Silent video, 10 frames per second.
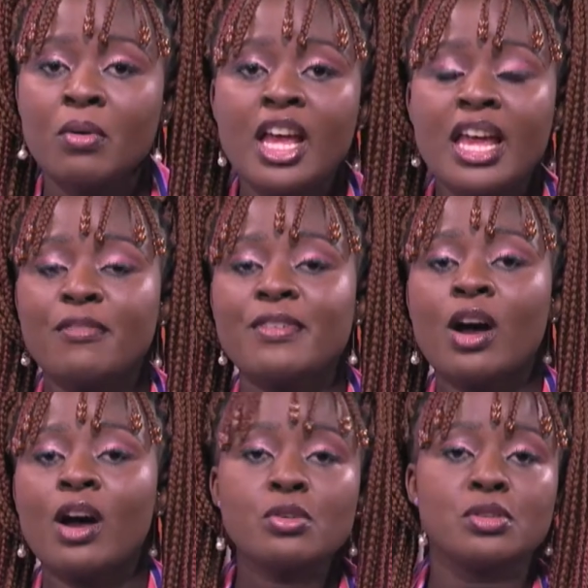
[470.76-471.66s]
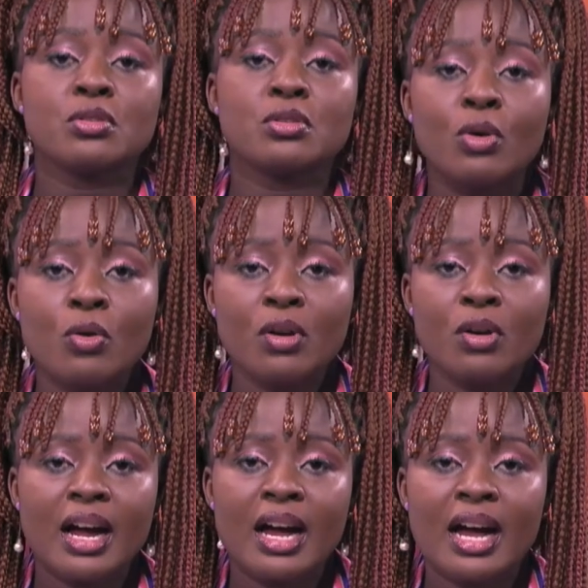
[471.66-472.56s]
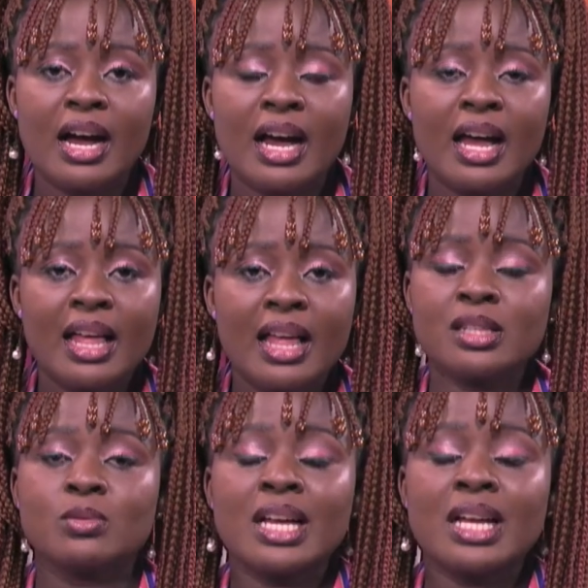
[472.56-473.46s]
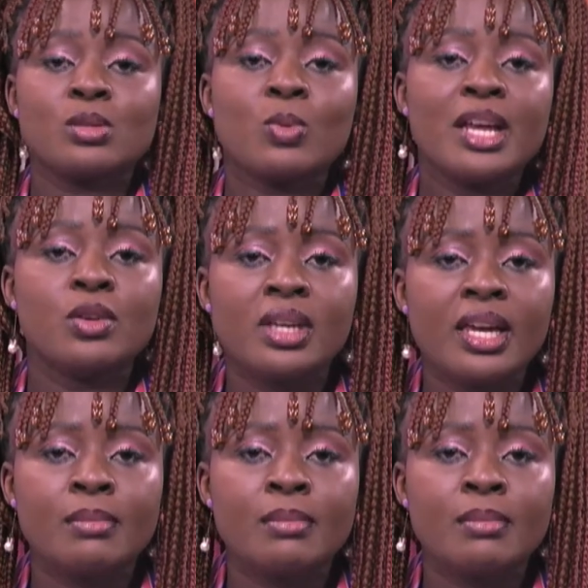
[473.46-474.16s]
If you are good to go, that is why you came.